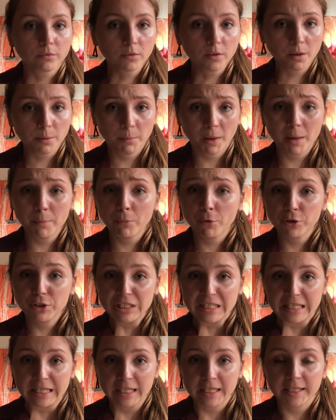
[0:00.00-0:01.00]
my point
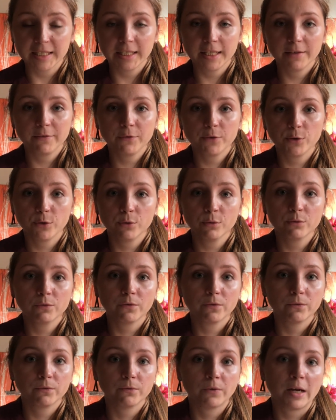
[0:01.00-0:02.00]
here, if you
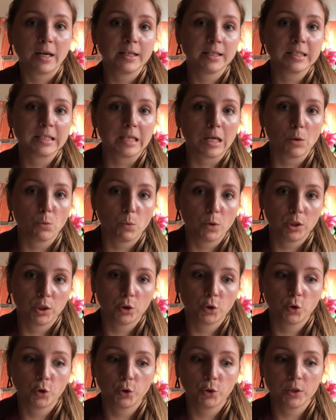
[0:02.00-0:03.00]
find someone
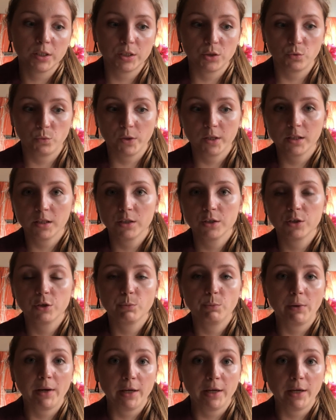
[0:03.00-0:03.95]
who is willing to pay